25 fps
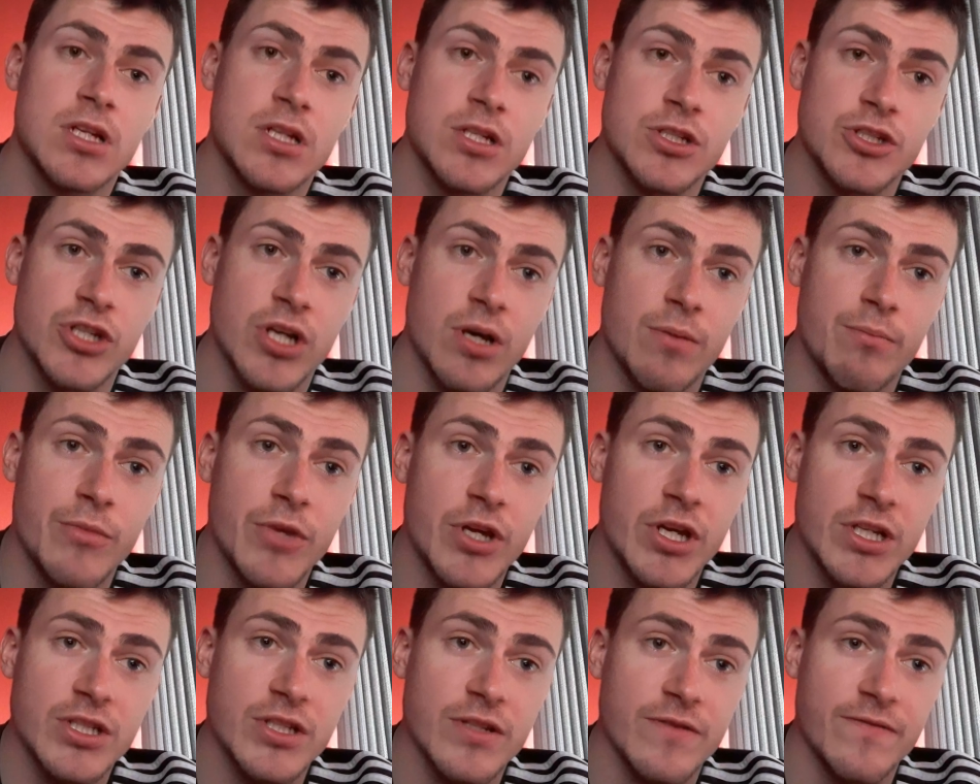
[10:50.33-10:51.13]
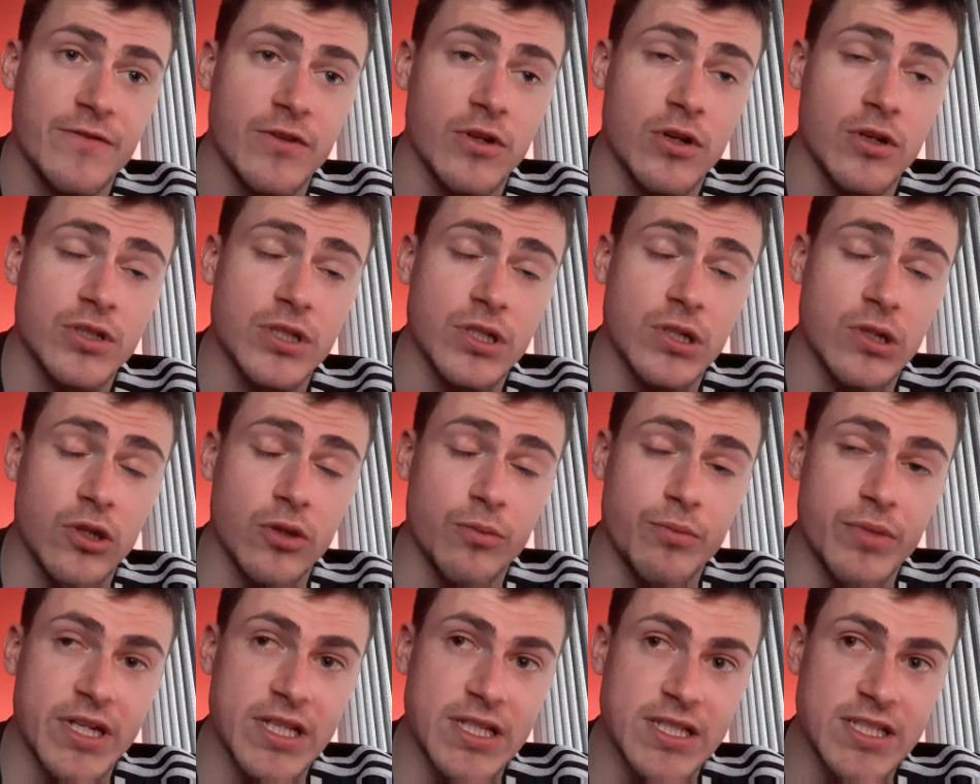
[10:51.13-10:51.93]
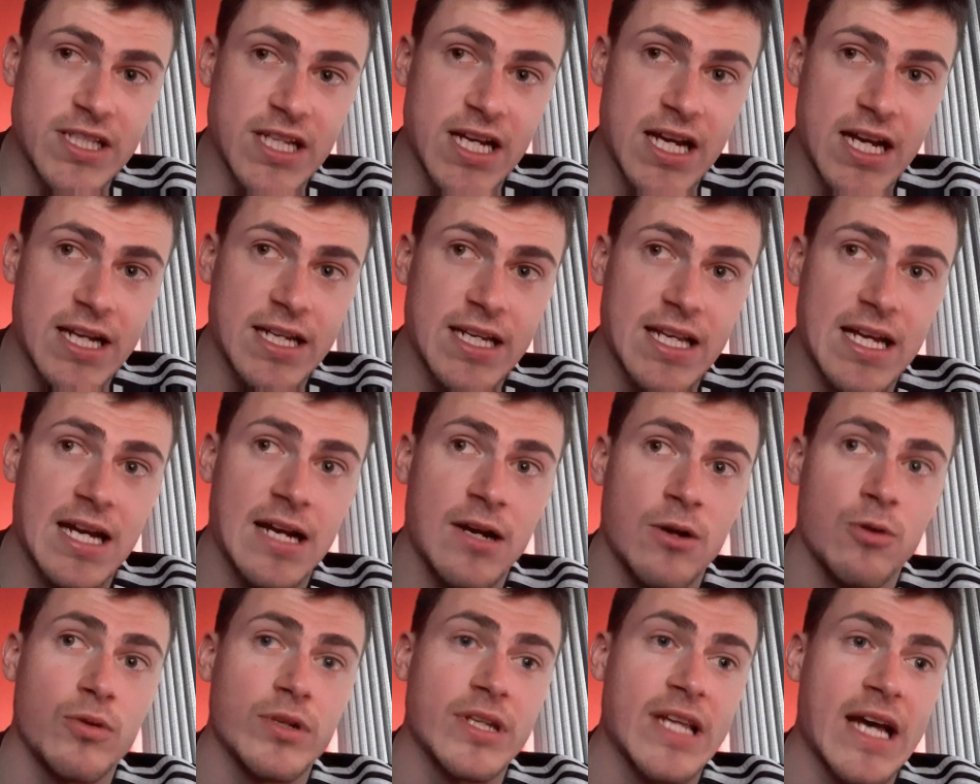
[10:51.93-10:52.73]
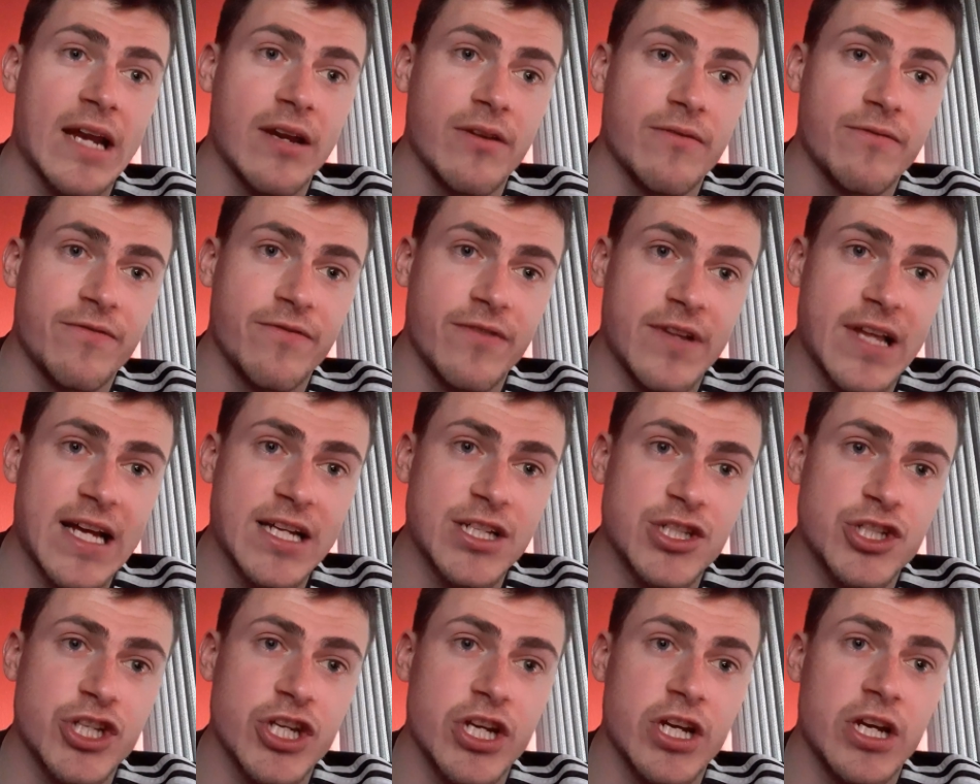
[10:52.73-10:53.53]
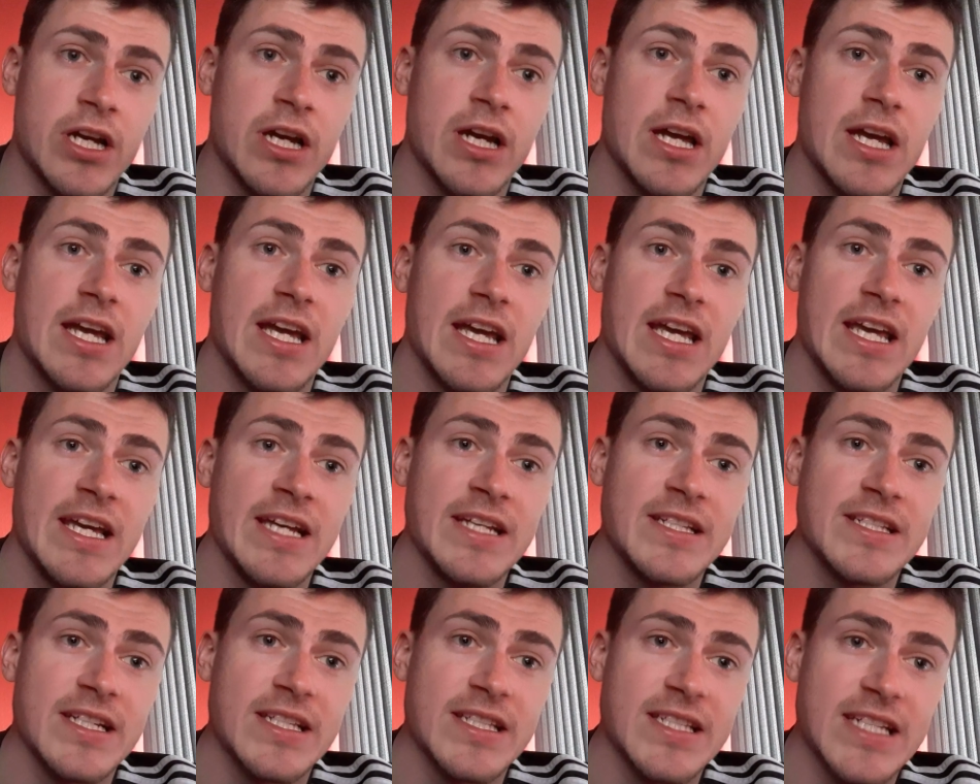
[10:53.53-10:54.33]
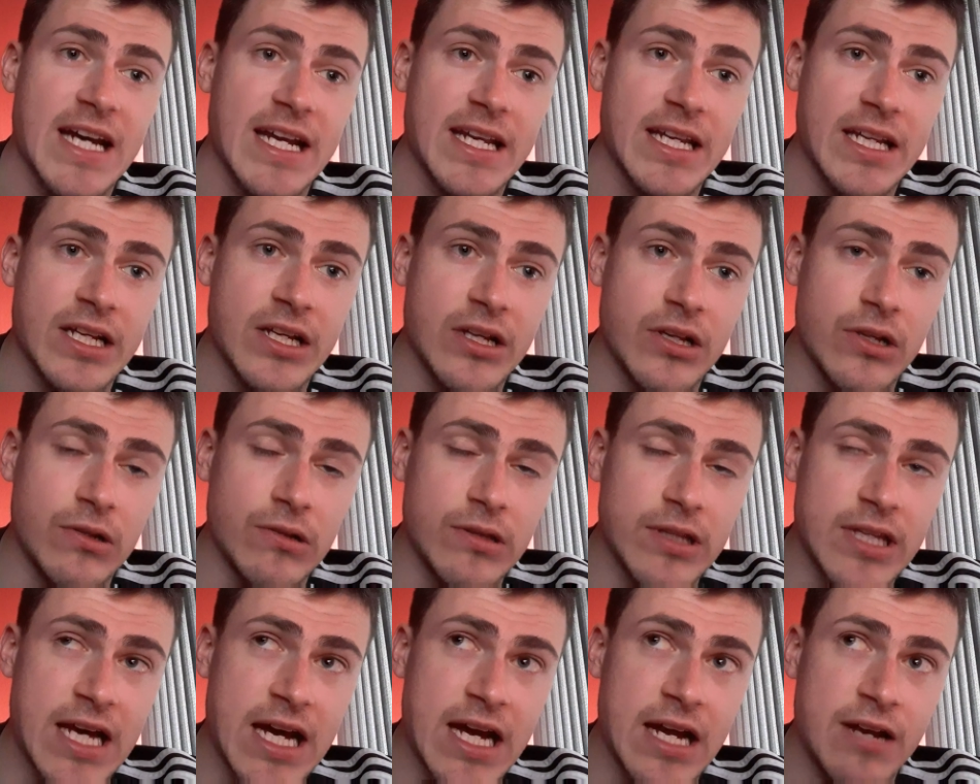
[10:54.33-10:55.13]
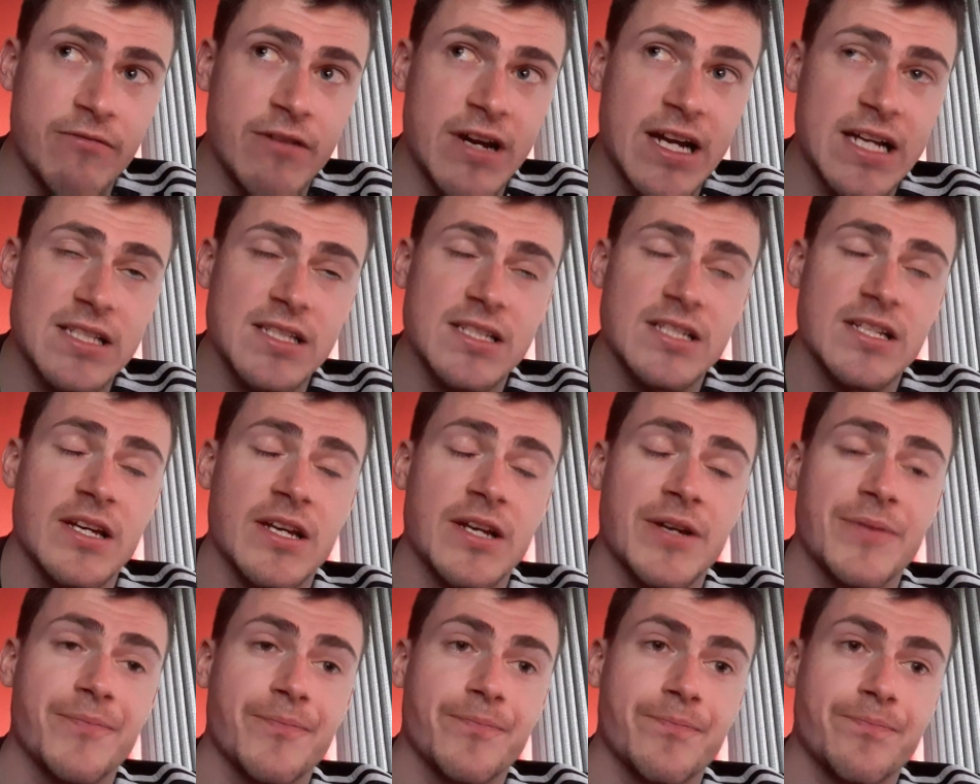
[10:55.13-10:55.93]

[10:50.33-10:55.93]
John Murtough knows the club inside out. Darren Fletcher, he's a technical director.